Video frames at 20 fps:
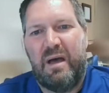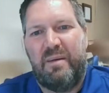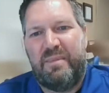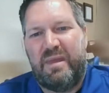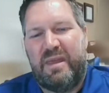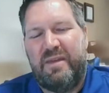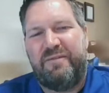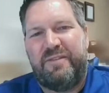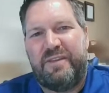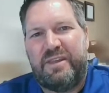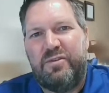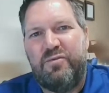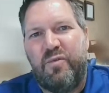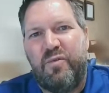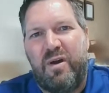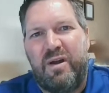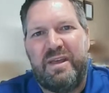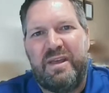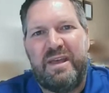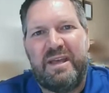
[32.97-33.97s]
if you
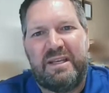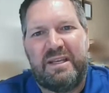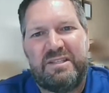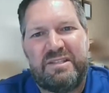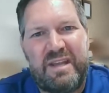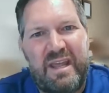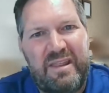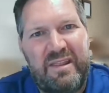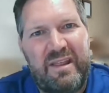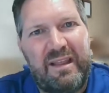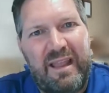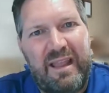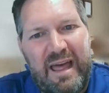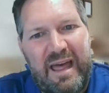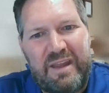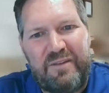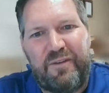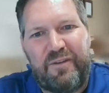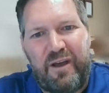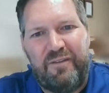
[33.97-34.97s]
want to extend the
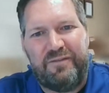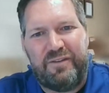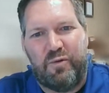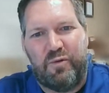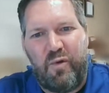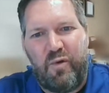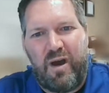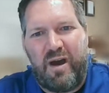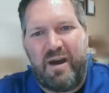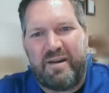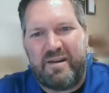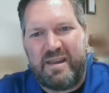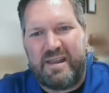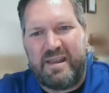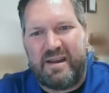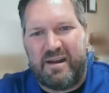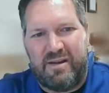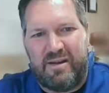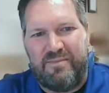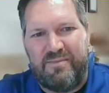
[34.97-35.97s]
life of your water
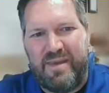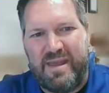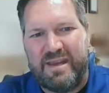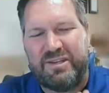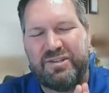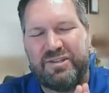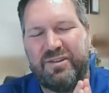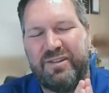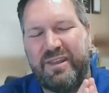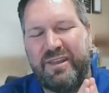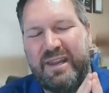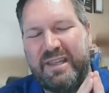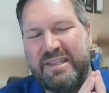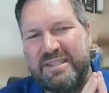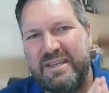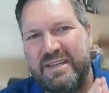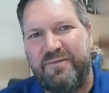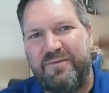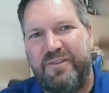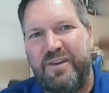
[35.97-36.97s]
heater and make sure that it's
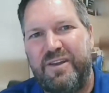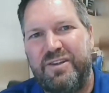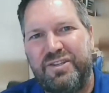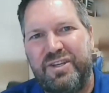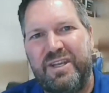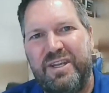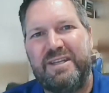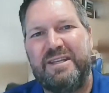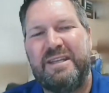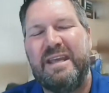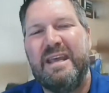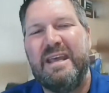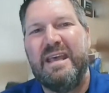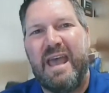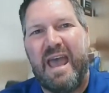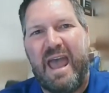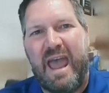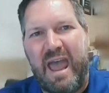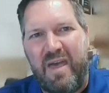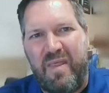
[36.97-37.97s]
efficient
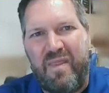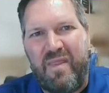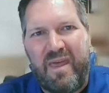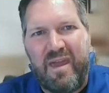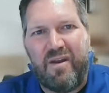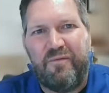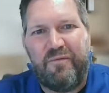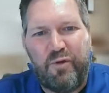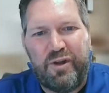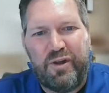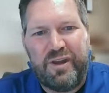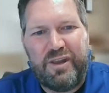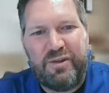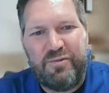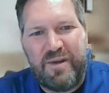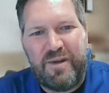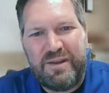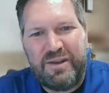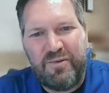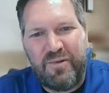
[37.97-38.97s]
and there for you
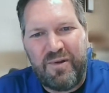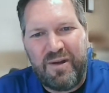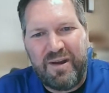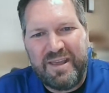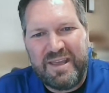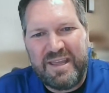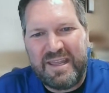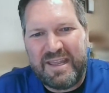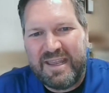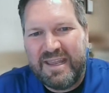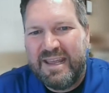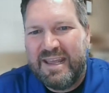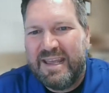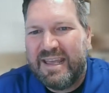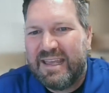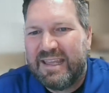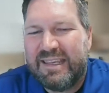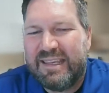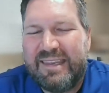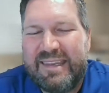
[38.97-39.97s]
when you want it,
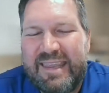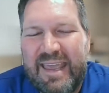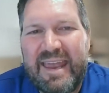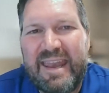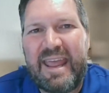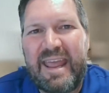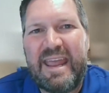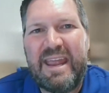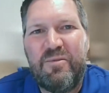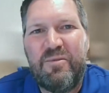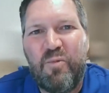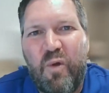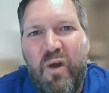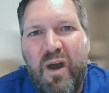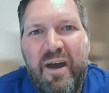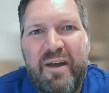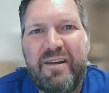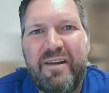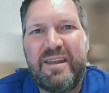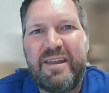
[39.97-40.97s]
get a
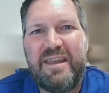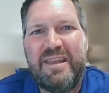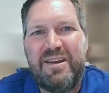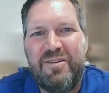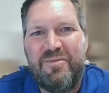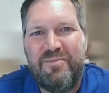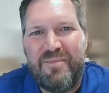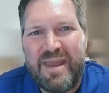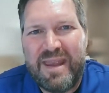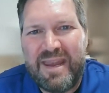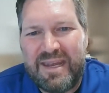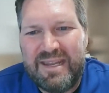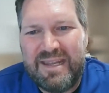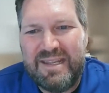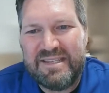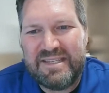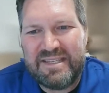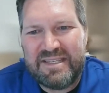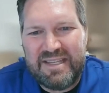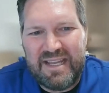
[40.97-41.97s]
water heater
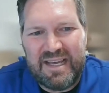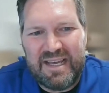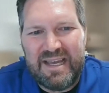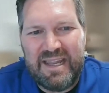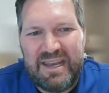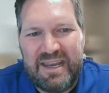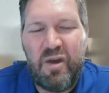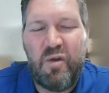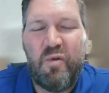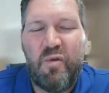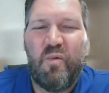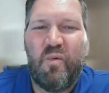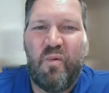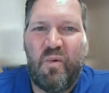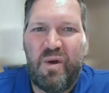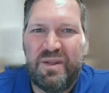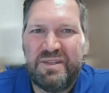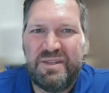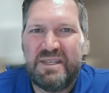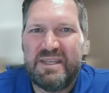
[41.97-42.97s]
maintenance done
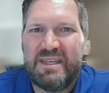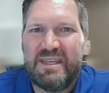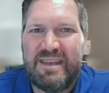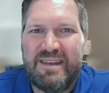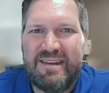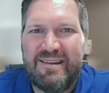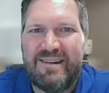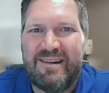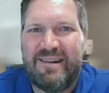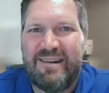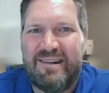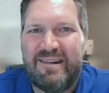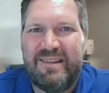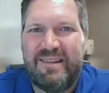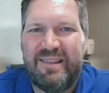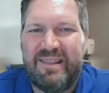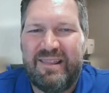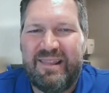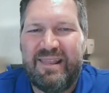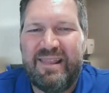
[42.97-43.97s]
once a year.
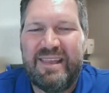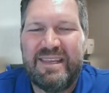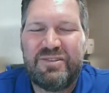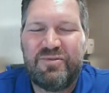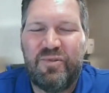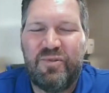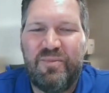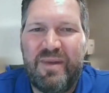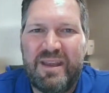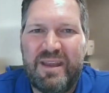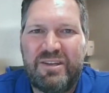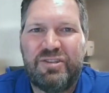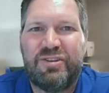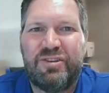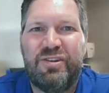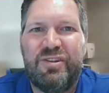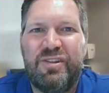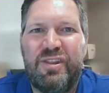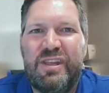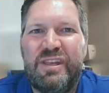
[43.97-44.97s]
This will make
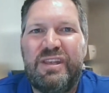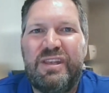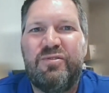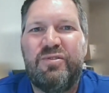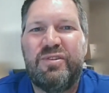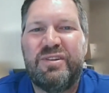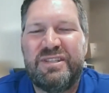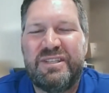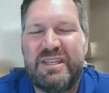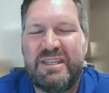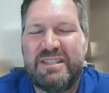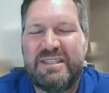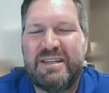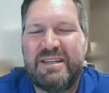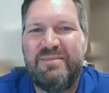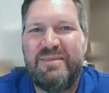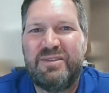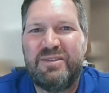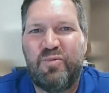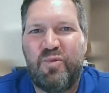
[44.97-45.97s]
sure that your
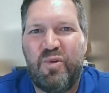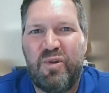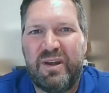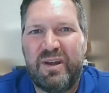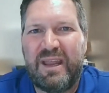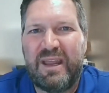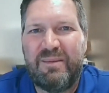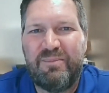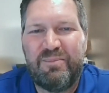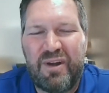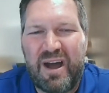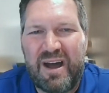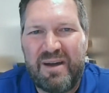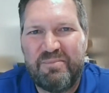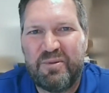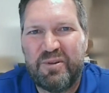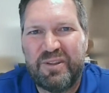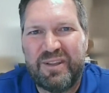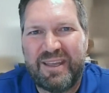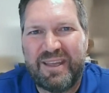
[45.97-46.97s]
system is working
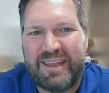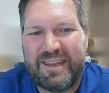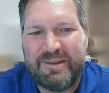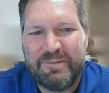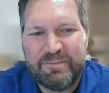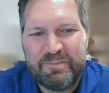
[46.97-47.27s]
properly.